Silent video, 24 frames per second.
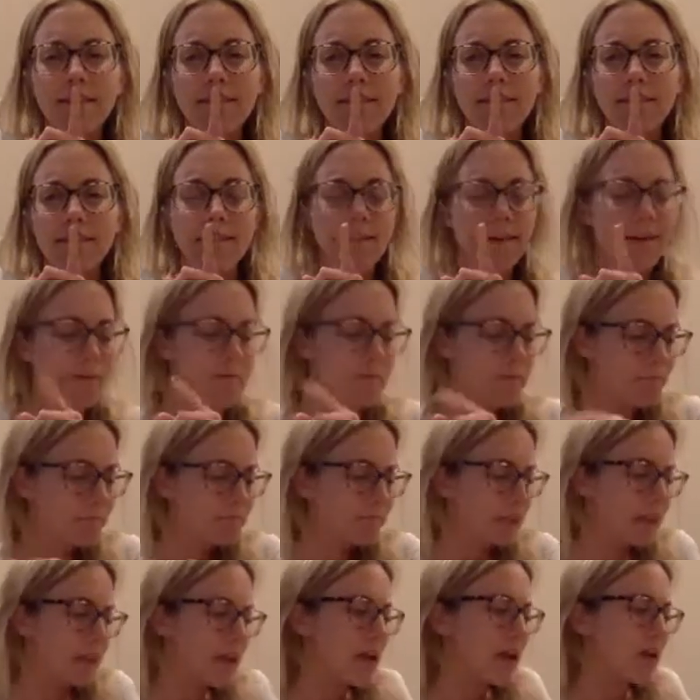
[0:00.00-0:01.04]
Okay.
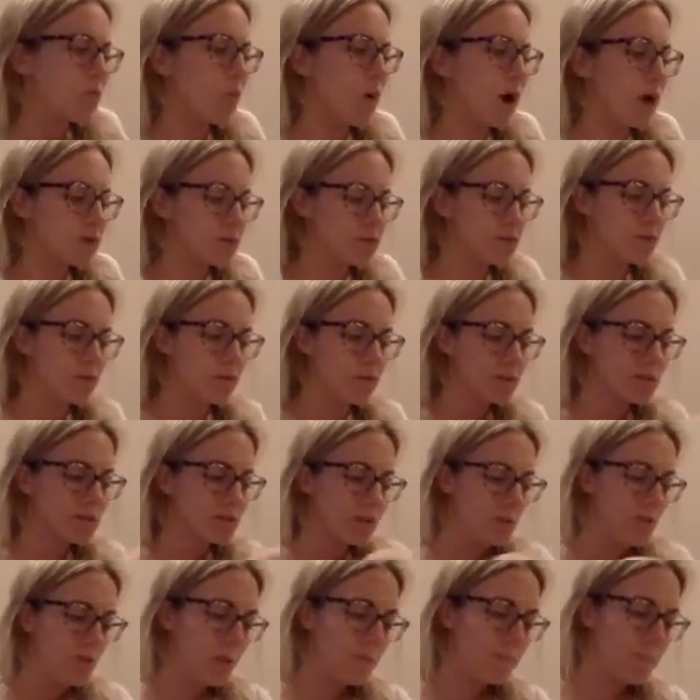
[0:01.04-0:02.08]
Well, so
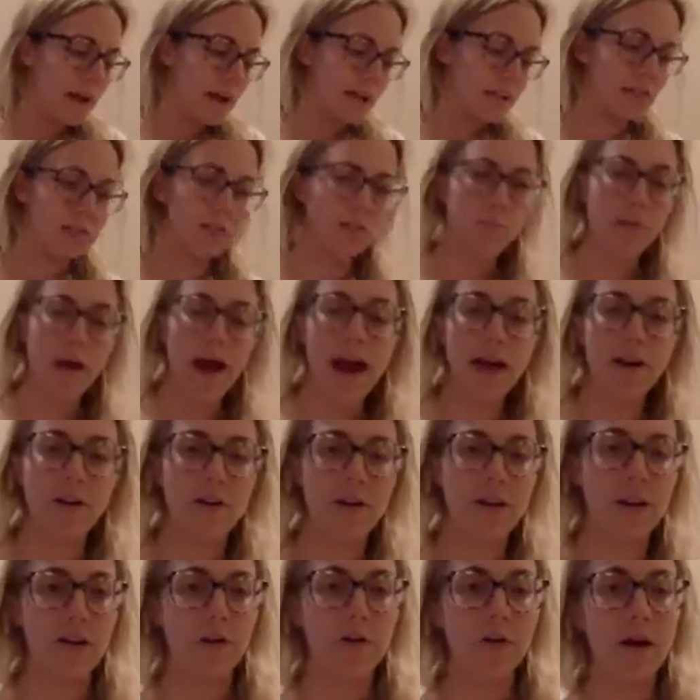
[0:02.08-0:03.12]
going back to pattern
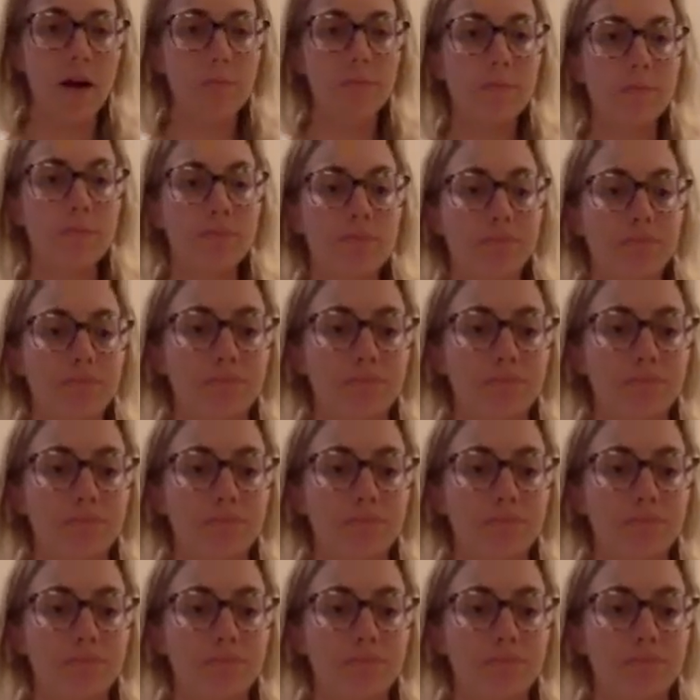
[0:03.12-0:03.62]
interrupt,